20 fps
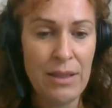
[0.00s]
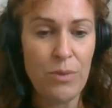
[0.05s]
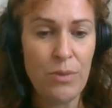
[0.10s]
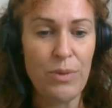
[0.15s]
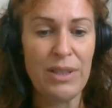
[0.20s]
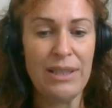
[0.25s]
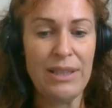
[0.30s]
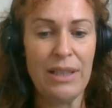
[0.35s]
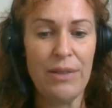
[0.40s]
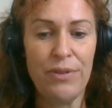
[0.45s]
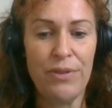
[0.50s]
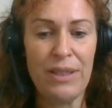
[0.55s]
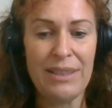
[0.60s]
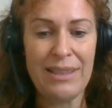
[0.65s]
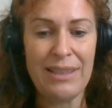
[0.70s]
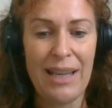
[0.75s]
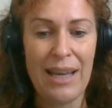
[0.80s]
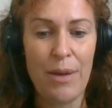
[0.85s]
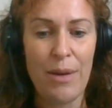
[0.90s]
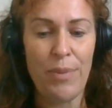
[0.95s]
with different
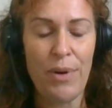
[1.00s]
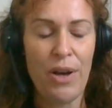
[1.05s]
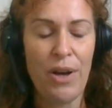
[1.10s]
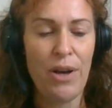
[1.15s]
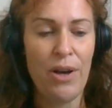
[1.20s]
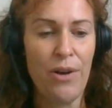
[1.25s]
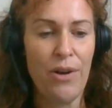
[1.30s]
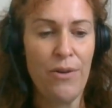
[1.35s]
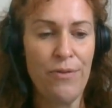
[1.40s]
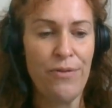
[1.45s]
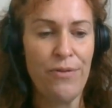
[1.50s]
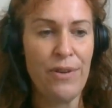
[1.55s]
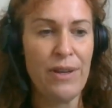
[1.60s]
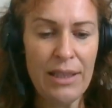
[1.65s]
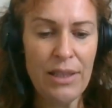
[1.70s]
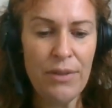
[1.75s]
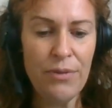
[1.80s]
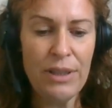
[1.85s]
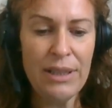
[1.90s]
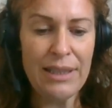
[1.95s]
type
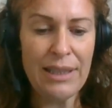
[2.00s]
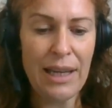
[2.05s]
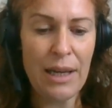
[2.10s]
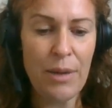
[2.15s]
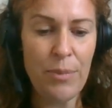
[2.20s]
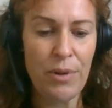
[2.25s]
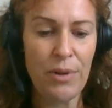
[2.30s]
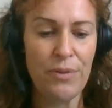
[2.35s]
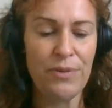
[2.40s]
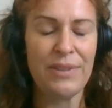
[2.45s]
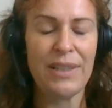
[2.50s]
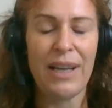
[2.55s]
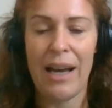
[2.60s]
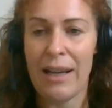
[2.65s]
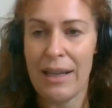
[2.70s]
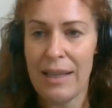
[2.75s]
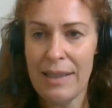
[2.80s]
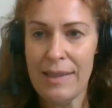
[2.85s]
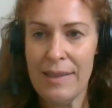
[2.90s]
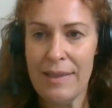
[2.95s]
of
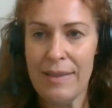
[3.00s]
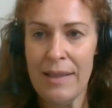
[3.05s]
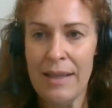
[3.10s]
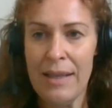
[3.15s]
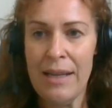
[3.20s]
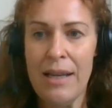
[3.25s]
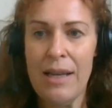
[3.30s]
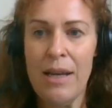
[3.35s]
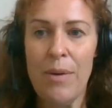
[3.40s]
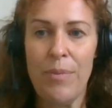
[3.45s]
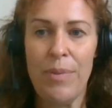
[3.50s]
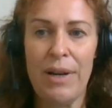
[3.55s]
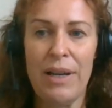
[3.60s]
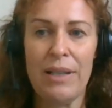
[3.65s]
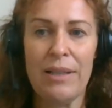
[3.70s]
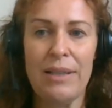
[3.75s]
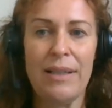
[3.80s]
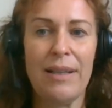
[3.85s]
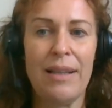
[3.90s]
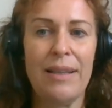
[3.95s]
targets,
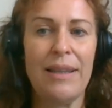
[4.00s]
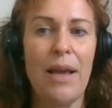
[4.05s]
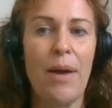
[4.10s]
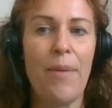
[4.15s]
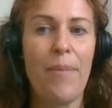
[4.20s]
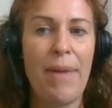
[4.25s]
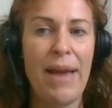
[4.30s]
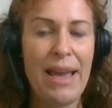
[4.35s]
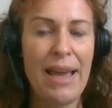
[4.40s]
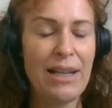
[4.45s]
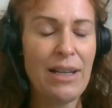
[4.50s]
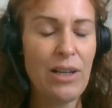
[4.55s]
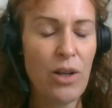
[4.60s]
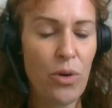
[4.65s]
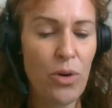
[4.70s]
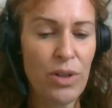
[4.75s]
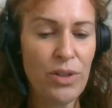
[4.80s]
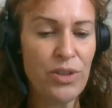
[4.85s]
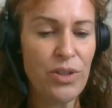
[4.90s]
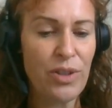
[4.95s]
but their main
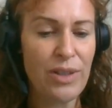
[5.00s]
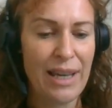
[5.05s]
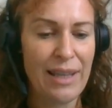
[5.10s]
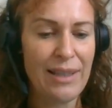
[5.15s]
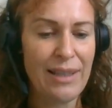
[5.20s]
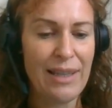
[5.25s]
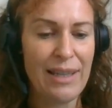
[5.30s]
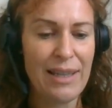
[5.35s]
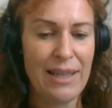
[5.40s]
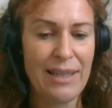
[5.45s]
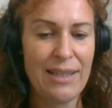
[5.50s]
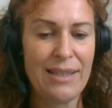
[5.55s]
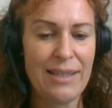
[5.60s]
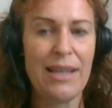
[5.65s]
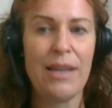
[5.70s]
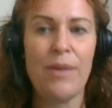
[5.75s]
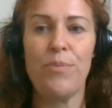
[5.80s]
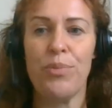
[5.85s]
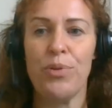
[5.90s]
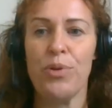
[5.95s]
goal together is
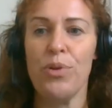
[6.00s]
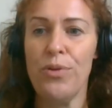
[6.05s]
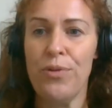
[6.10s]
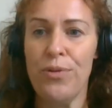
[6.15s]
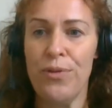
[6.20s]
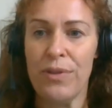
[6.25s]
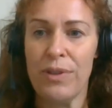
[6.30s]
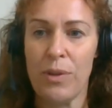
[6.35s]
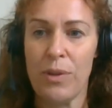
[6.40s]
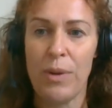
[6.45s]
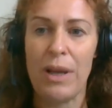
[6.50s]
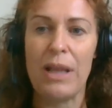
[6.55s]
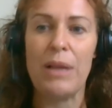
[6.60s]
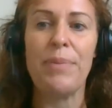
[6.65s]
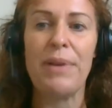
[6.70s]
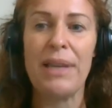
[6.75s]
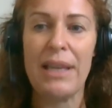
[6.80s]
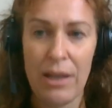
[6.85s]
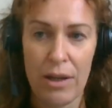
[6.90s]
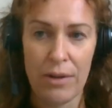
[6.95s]
improve the
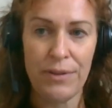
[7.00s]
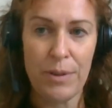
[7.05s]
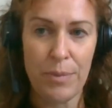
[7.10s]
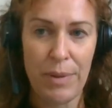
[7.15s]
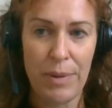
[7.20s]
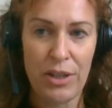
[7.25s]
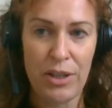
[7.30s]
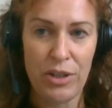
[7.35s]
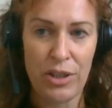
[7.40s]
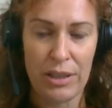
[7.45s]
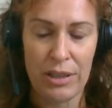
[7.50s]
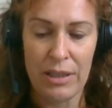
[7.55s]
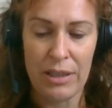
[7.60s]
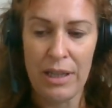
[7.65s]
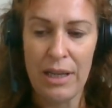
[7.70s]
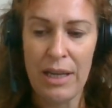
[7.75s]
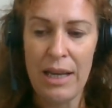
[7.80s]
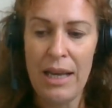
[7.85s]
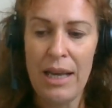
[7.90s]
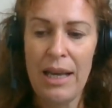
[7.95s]
well-being of the patient.
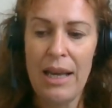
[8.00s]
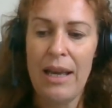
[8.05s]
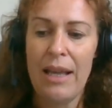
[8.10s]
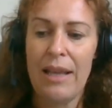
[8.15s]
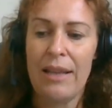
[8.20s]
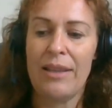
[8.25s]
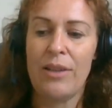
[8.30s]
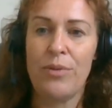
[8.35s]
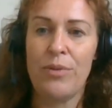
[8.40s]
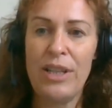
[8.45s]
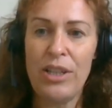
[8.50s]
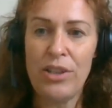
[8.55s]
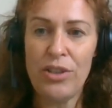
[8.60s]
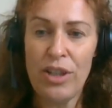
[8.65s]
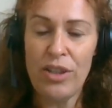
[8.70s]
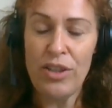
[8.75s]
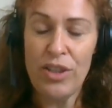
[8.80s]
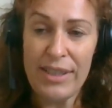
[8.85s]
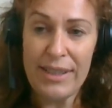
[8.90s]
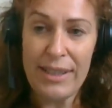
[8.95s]
The
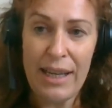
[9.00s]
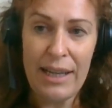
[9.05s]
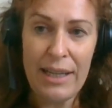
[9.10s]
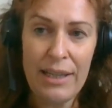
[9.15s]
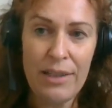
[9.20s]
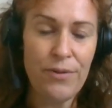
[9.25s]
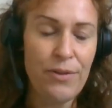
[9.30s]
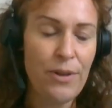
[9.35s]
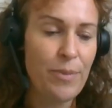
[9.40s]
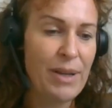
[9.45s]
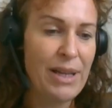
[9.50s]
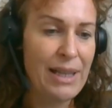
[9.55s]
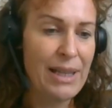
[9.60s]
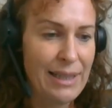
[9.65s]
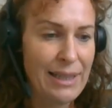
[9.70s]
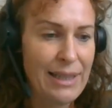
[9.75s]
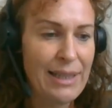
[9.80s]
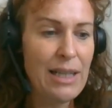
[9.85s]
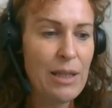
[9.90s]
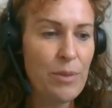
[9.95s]
research side, from a
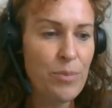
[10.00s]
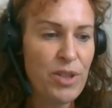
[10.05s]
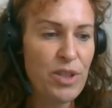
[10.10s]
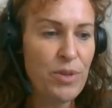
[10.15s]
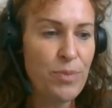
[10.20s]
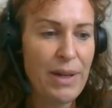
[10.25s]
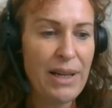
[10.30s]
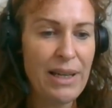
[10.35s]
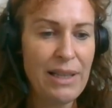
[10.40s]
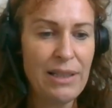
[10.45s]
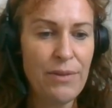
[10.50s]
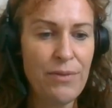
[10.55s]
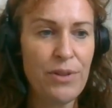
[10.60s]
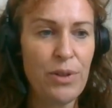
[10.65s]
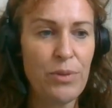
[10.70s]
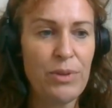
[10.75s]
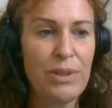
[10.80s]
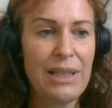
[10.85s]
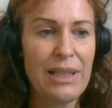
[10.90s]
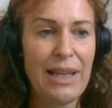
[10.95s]
clinical perspective,
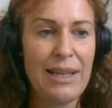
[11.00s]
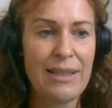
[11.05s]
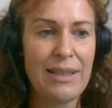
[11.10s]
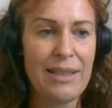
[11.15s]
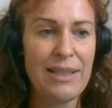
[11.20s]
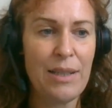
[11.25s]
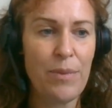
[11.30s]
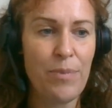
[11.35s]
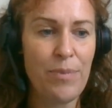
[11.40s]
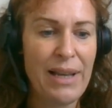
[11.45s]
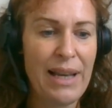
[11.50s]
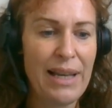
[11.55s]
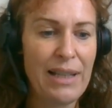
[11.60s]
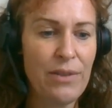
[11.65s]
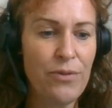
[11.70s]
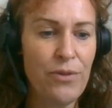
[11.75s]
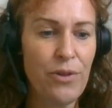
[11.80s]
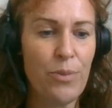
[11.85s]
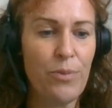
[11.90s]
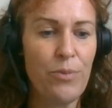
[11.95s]
utilizes the
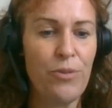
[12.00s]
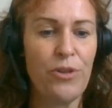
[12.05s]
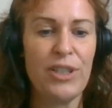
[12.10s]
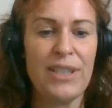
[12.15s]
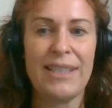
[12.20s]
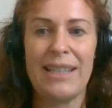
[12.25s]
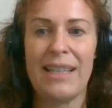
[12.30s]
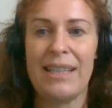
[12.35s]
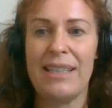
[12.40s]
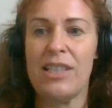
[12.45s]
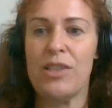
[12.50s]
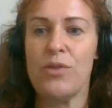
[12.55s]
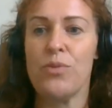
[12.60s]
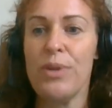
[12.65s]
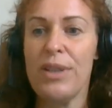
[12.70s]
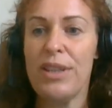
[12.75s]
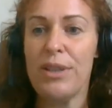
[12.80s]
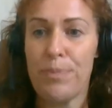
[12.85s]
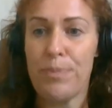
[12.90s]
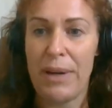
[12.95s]
platform for studies
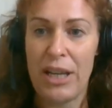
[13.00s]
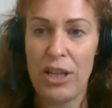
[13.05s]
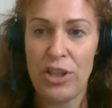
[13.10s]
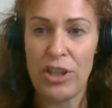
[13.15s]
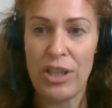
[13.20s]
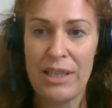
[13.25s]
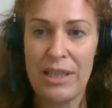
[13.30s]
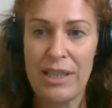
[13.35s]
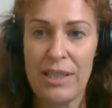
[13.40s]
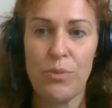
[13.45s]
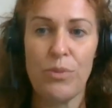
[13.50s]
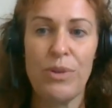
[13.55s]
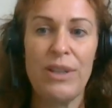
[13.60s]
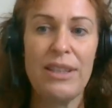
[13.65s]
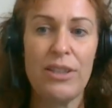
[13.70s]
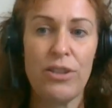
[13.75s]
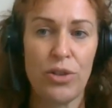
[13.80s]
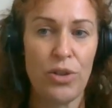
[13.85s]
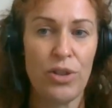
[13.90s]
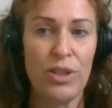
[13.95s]
with patients
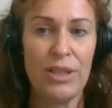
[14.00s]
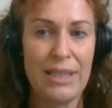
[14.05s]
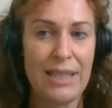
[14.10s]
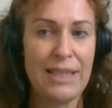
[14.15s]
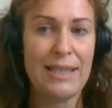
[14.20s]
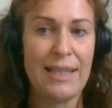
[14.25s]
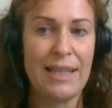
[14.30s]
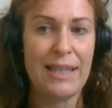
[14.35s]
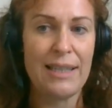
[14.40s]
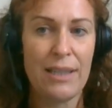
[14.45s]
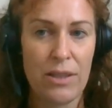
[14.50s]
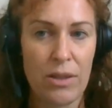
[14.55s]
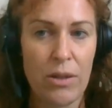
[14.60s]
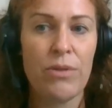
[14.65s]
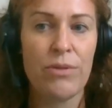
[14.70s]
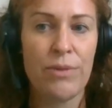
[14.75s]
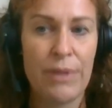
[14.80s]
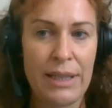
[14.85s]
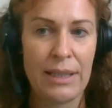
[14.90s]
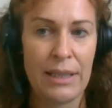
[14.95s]
with certain diseases
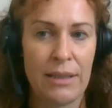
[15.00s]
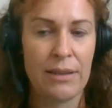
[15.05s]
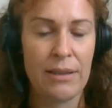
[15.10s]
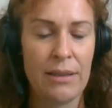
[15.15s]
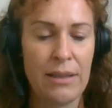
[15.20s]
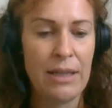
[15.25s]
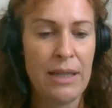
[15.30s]
already.